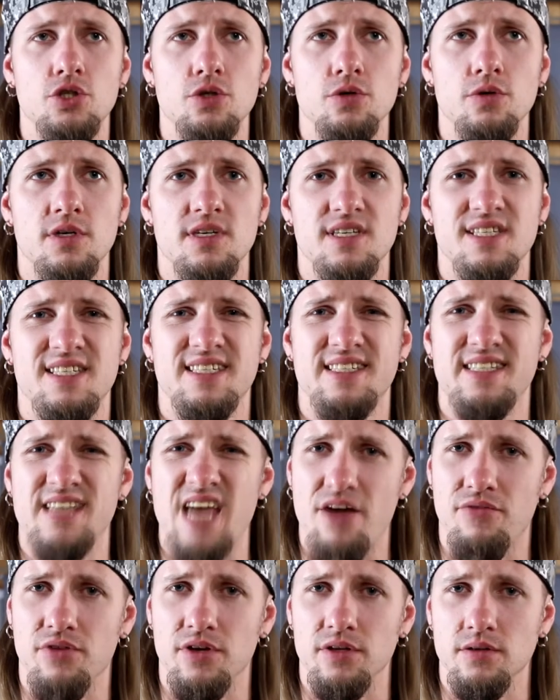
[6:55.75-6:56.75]
took
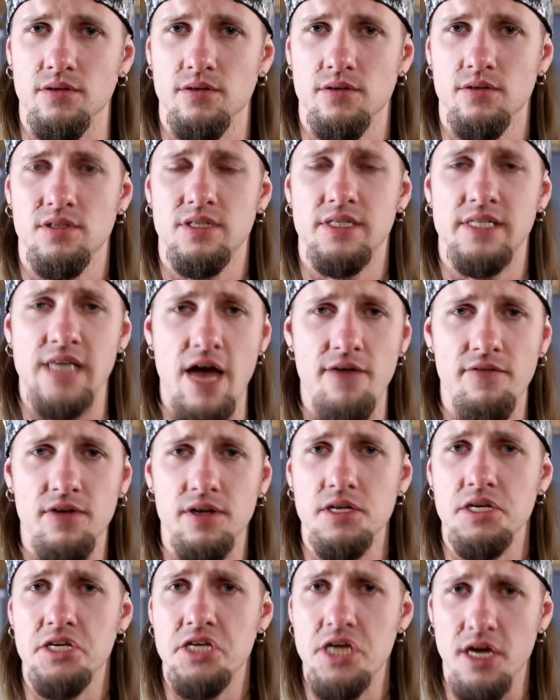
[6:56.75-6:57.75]
7
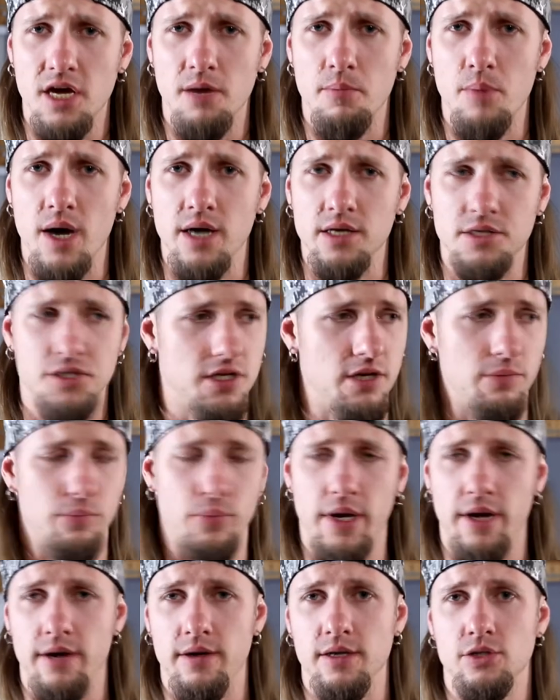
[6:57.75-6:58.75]
gigabytes
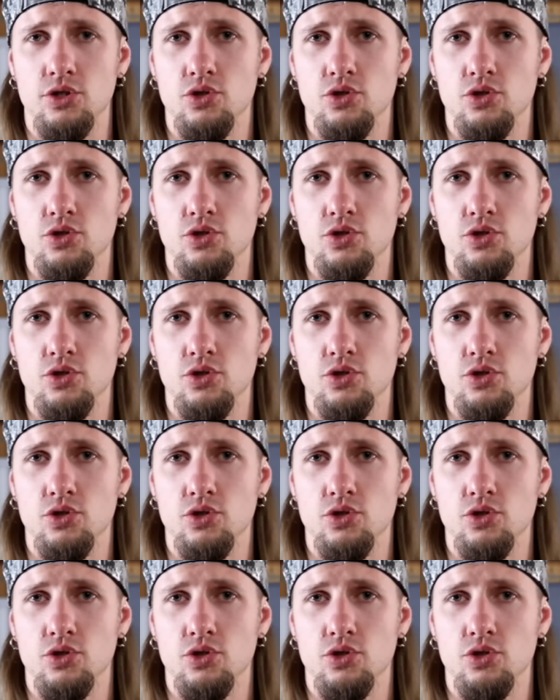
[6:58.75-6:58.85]
comparing